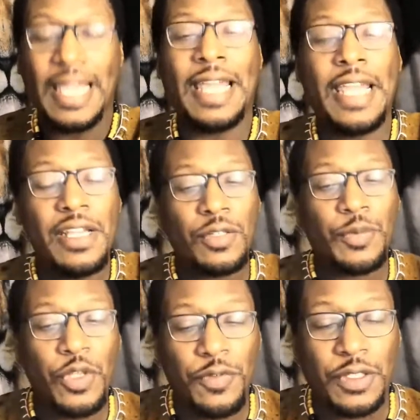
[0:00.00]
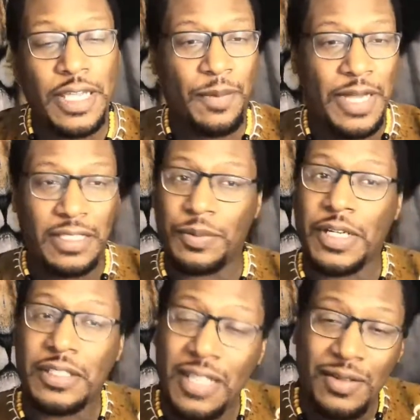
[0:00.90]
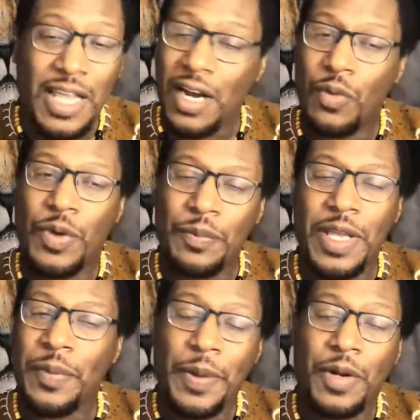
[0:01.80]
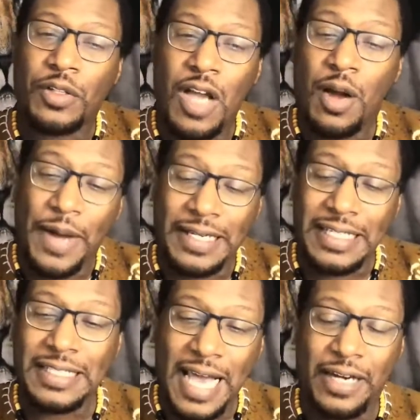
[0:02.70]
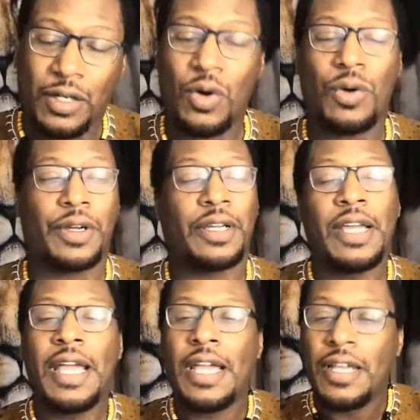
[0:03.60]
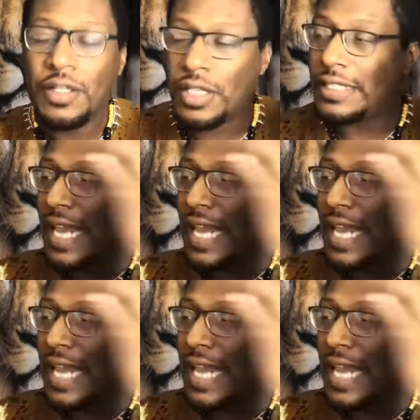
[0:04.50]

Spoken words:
And here's the beautiful thing about this, because many people don't talk about this side of the coin, to